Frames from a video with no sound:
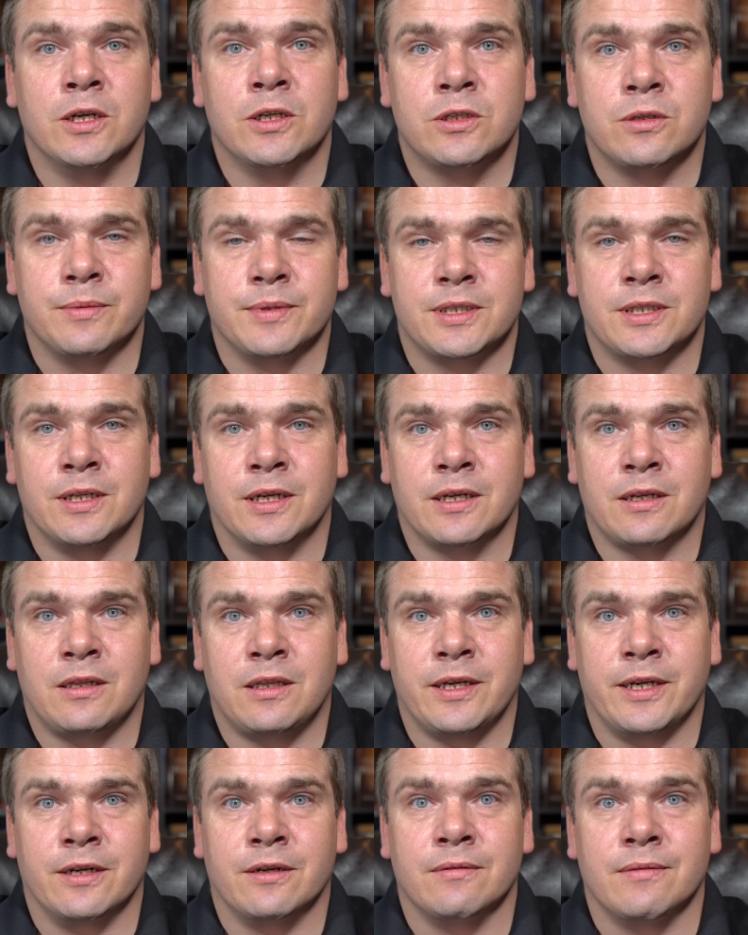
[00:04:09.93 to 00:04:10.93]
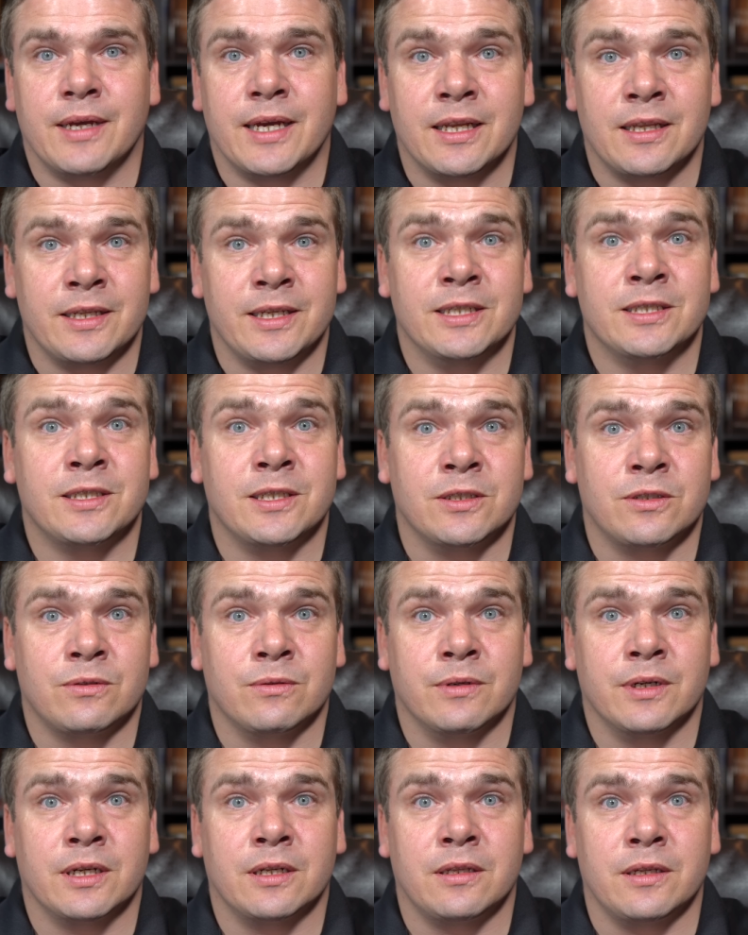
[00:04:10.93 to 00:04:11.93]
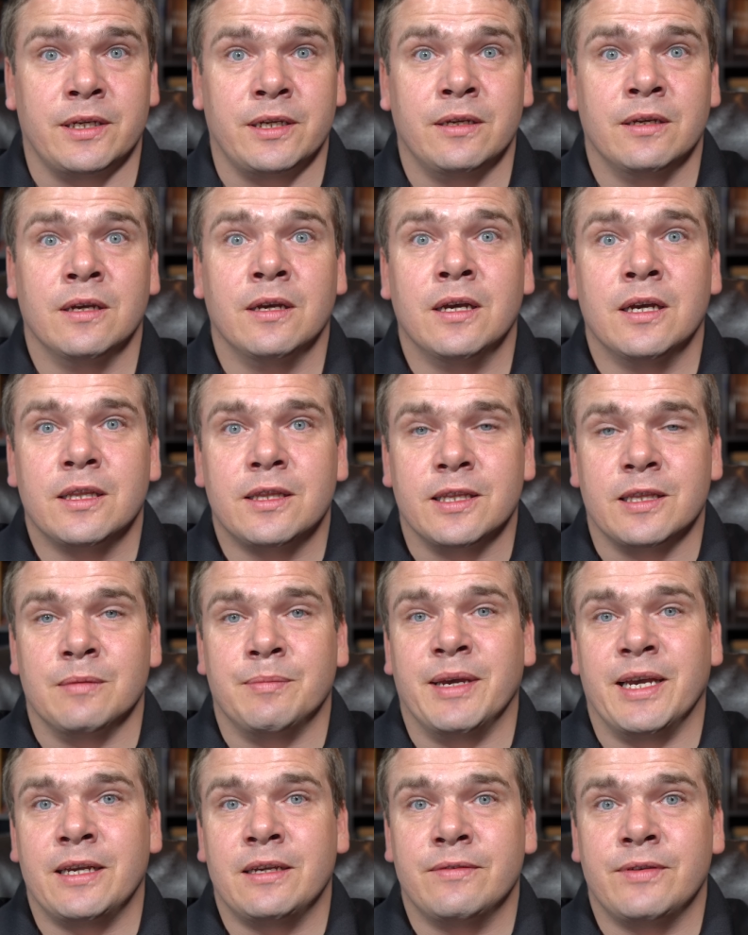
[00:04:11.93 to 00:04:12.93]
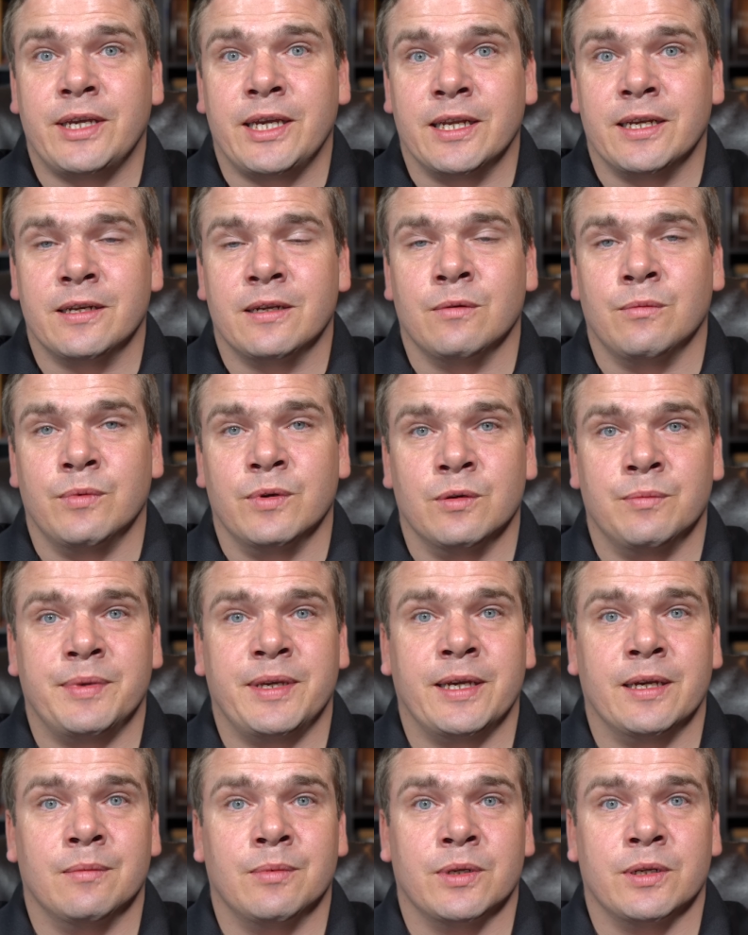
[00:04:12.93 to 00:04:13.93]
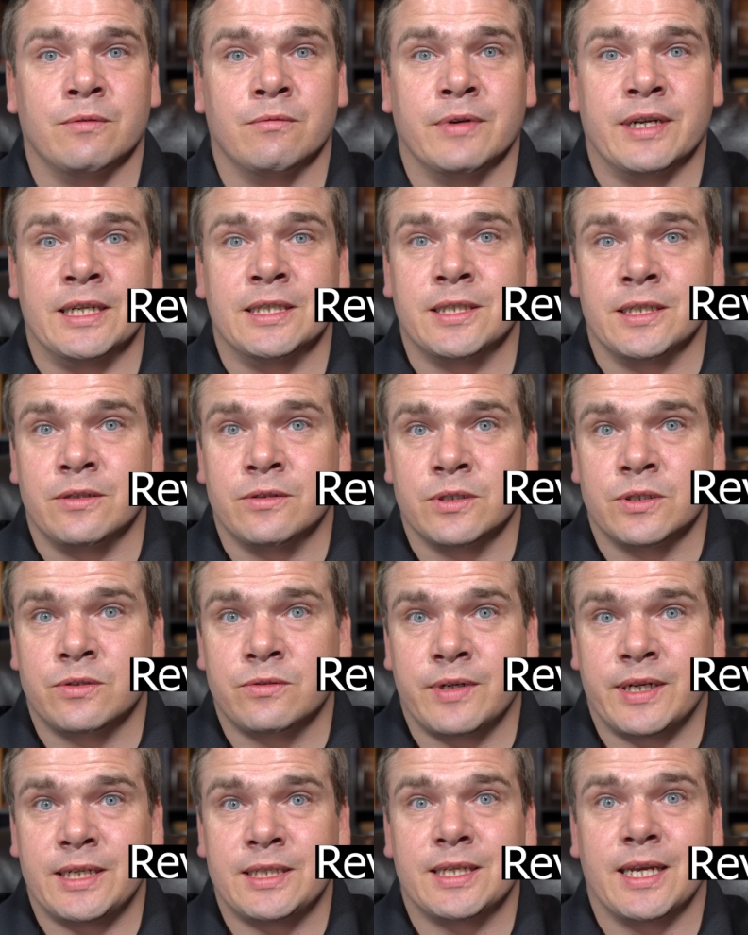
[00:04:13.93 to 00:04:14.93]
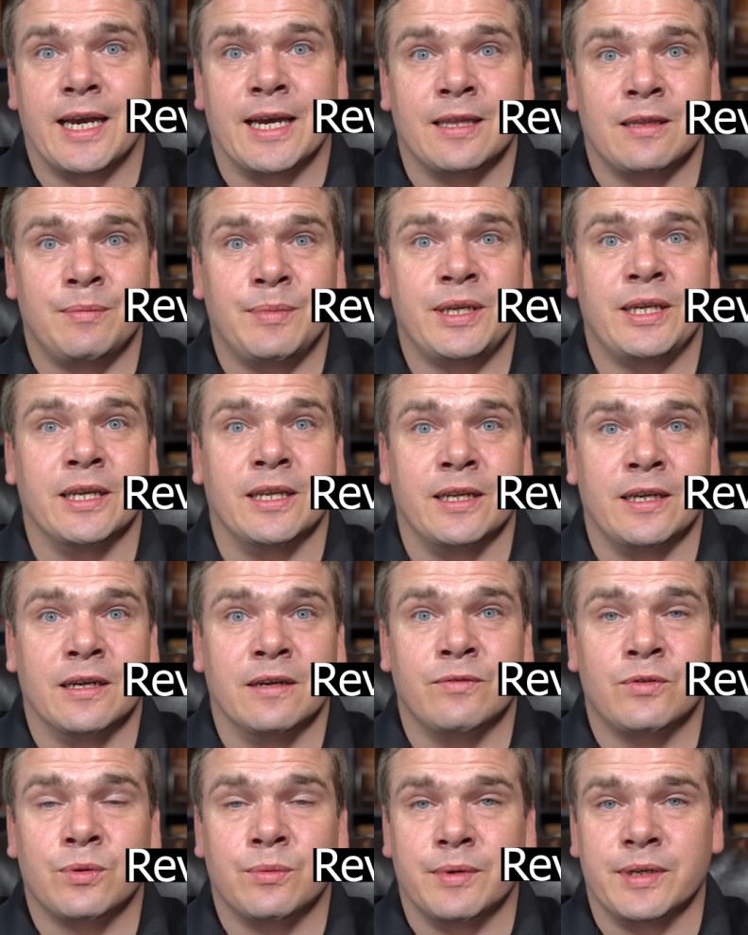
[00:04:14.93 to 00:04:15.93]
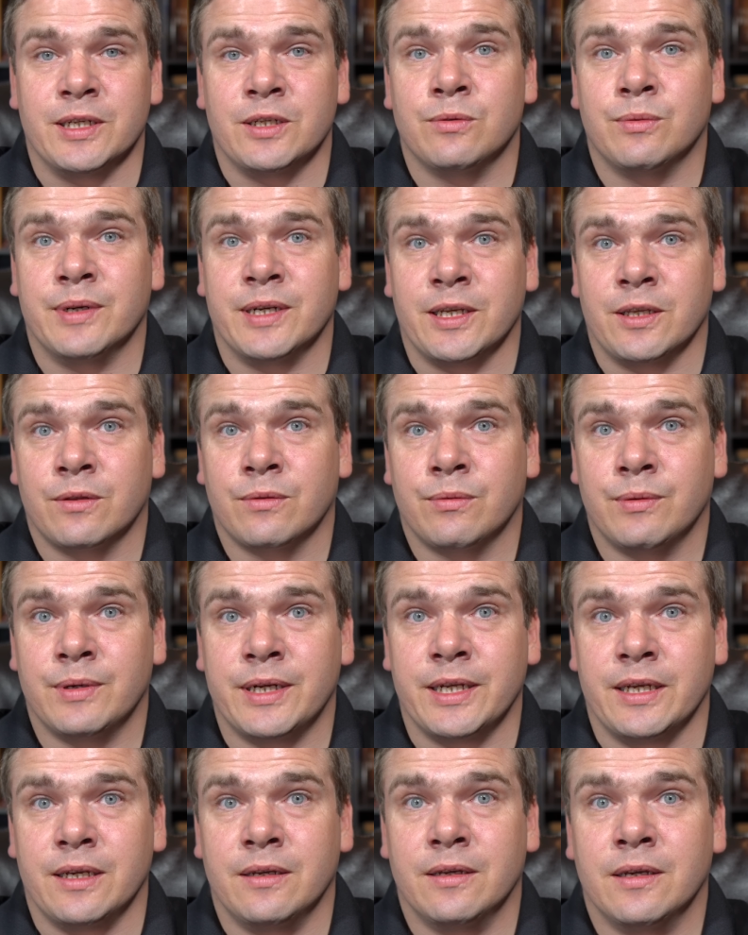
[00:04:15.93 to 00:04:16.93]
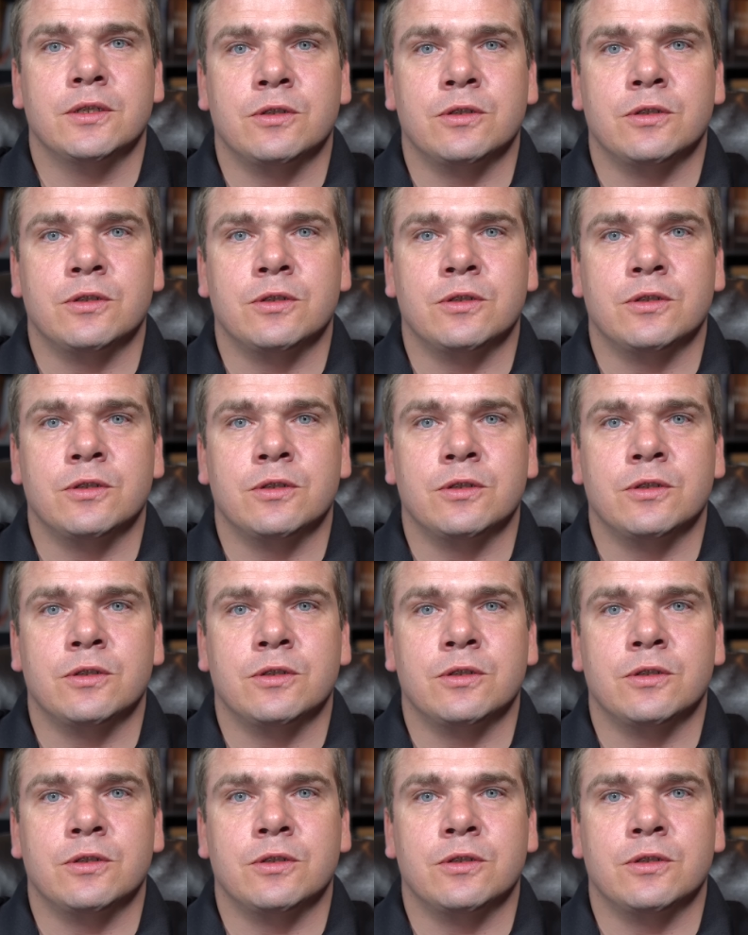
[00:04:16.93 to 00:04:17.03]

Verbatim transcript: So it's not clear, at least historically, that the Bank of Canada will be able to raise interest rates at the beginning of twenty twenty-three.